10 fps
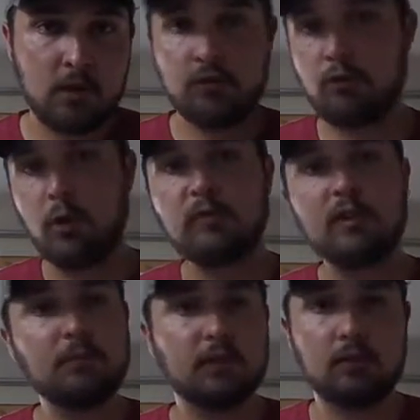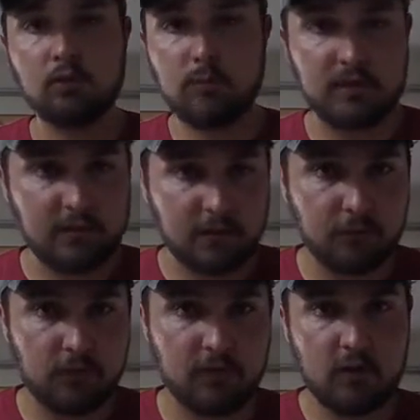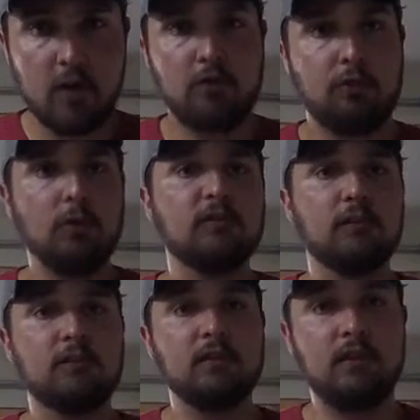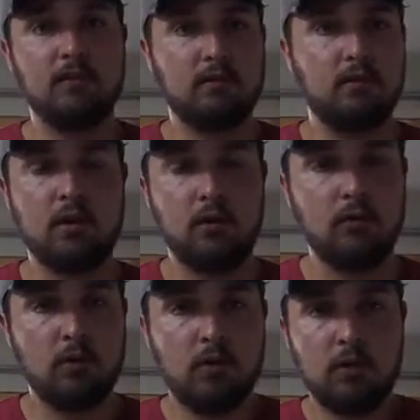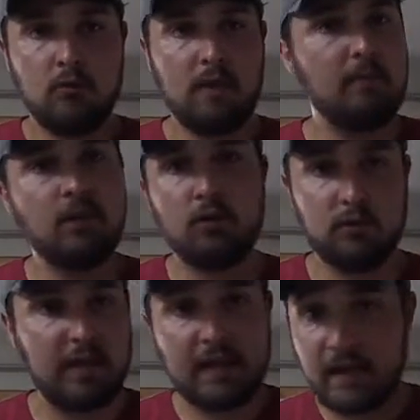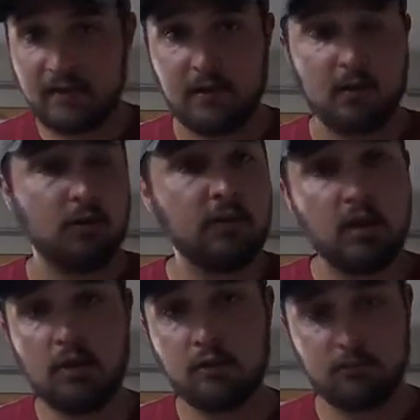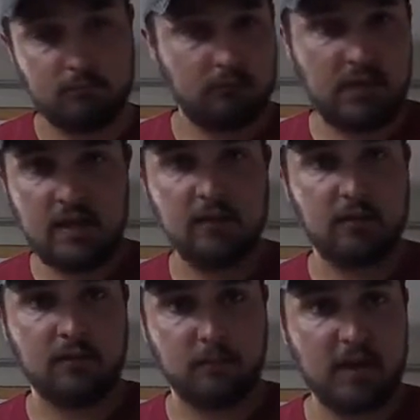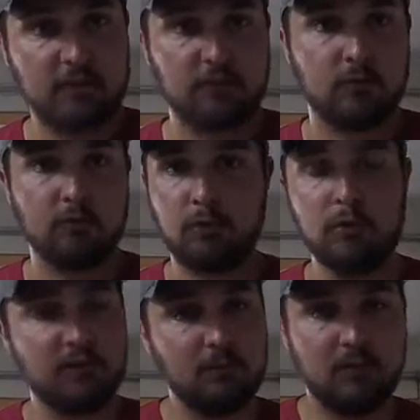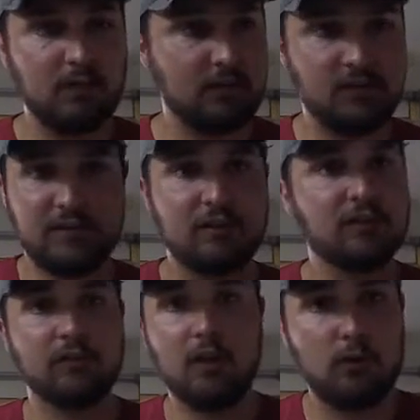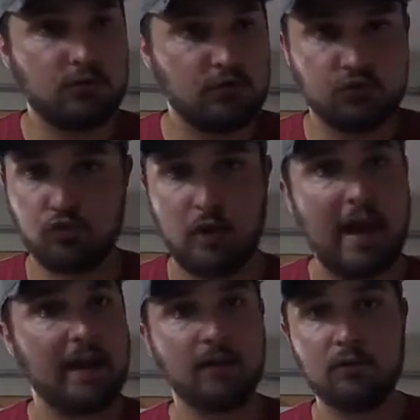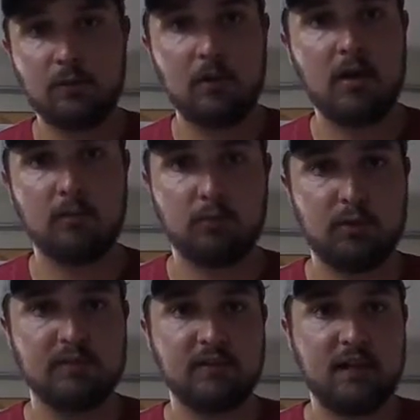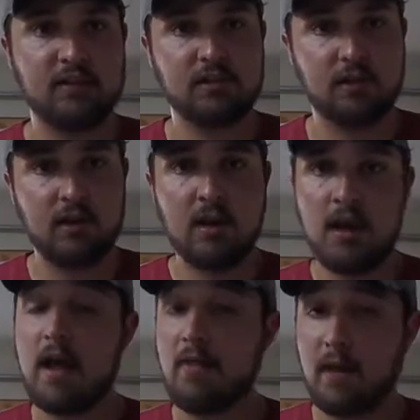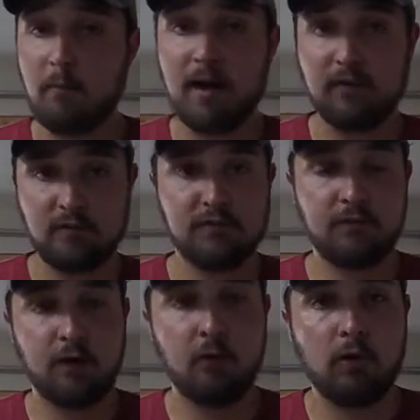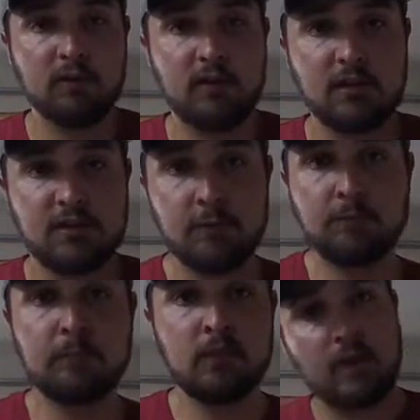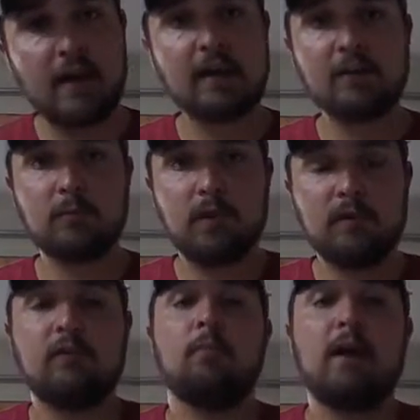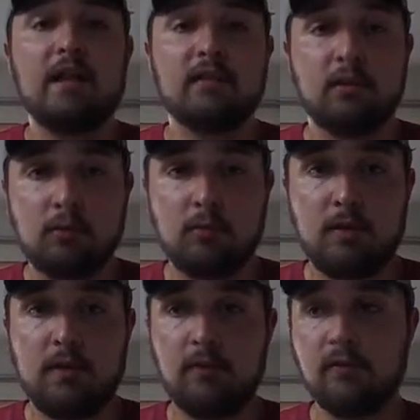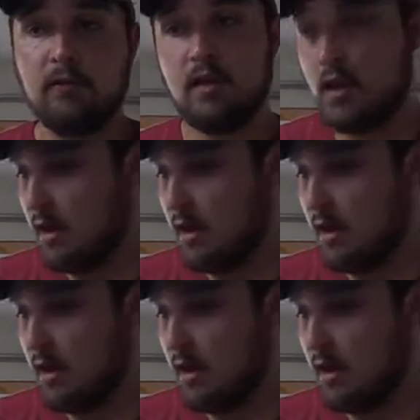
Throw something a little bit different. Throw something that, you know, maybe on, like I did, on the other end of the spectrum, throw something that's just a slow, just dragging on the bottom presentation, and they might just very well touch it. So that gets me into the bait that I'm going to be using.